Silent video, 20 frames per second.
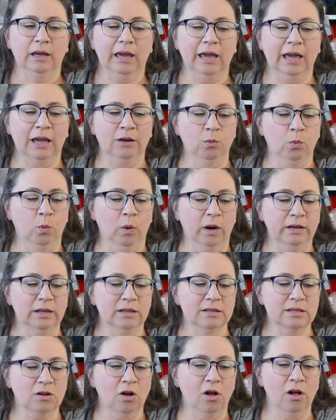one
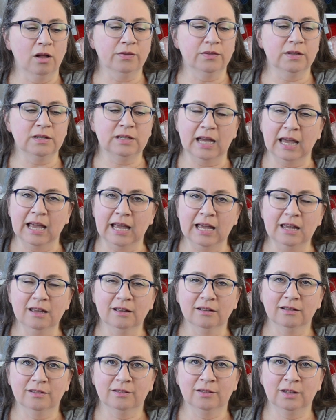is called the
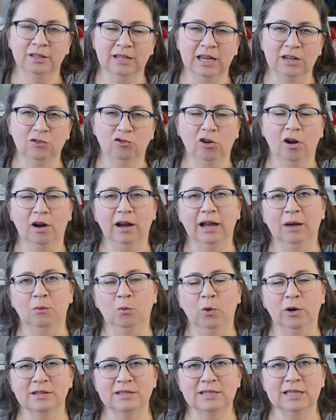day chart,
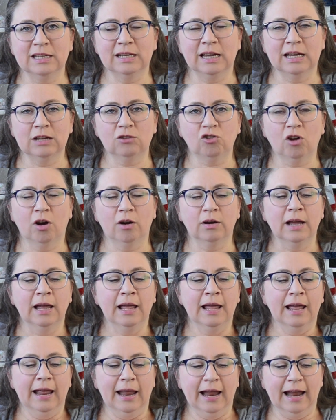and one is the night chart.
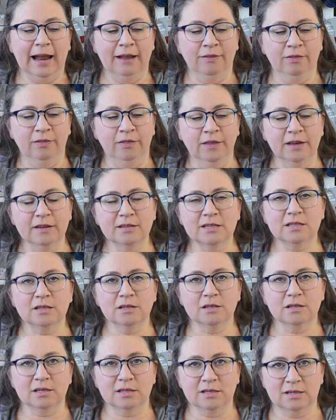And
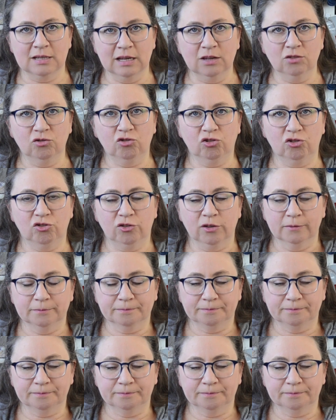this stitched